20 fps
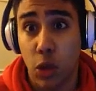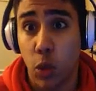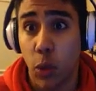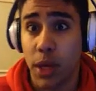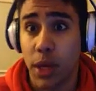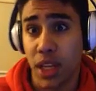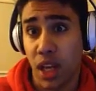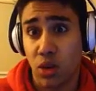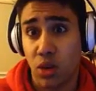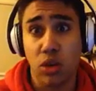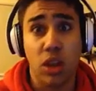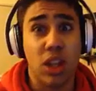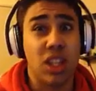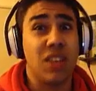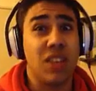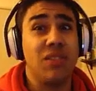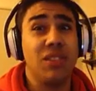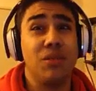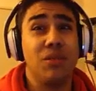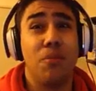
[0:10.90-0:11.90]
this weekend I could
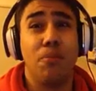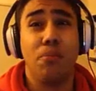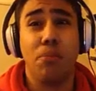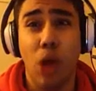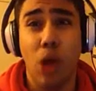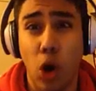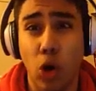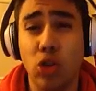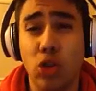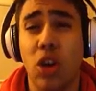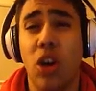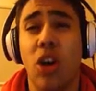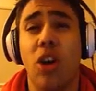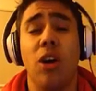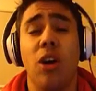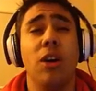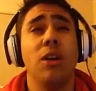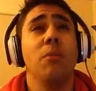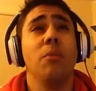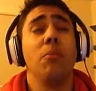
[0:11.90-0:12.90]
not even upload
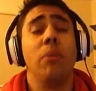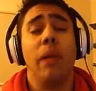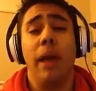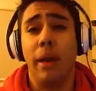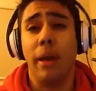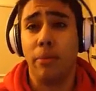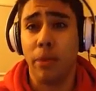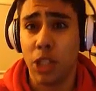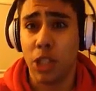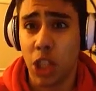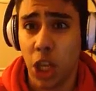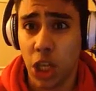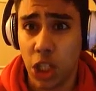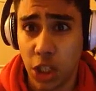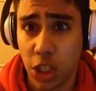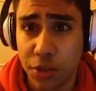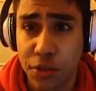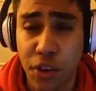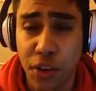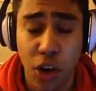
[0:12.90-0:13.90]
or play
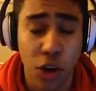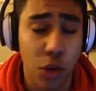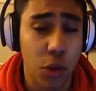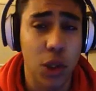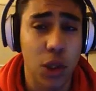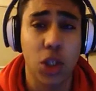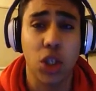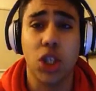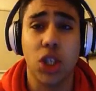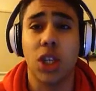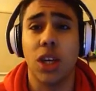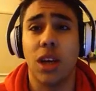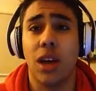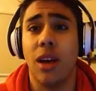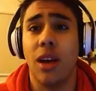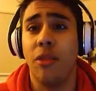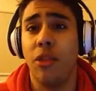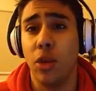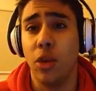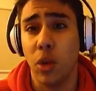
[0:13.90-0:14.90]
PlayStation 4, which
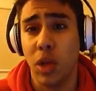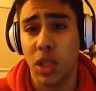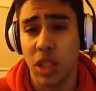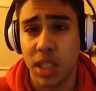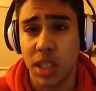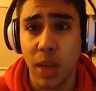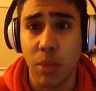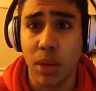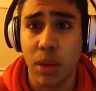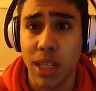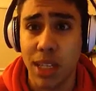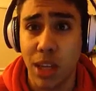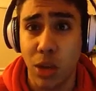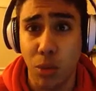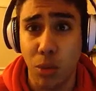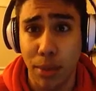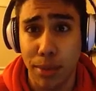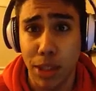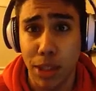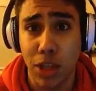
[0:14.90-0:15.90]
I feel really sad because I
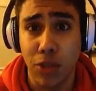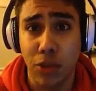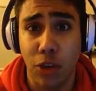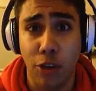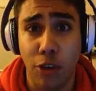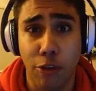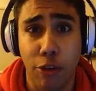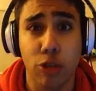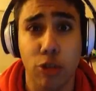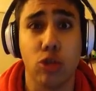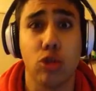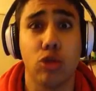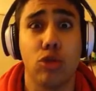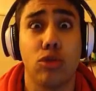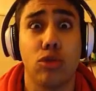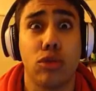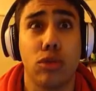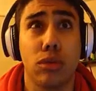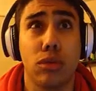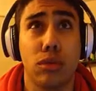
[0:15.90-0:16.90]
don't play PlayStation 4 for
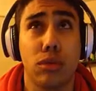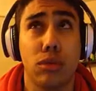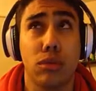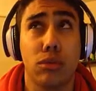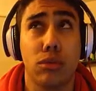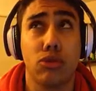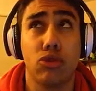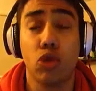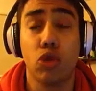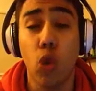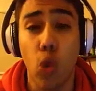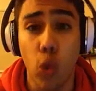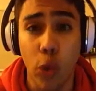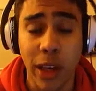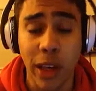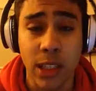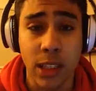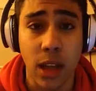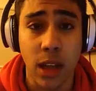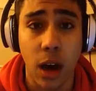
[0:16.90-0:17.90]
two
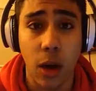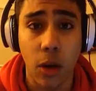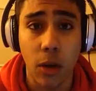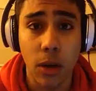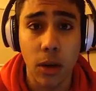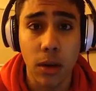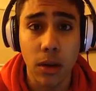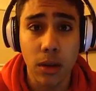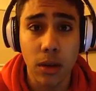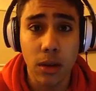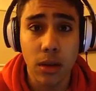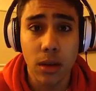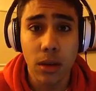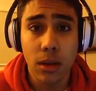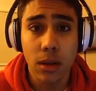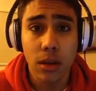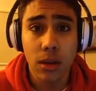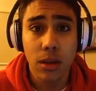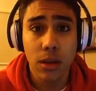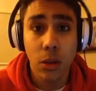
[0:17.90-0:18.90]
weeks now.
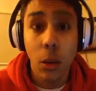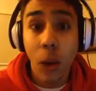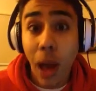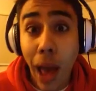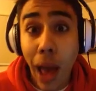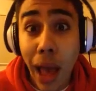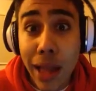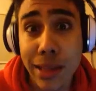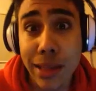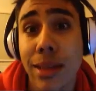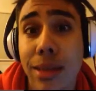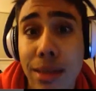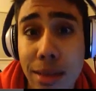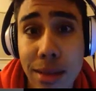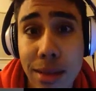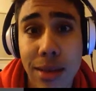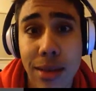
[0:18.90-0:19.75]
What?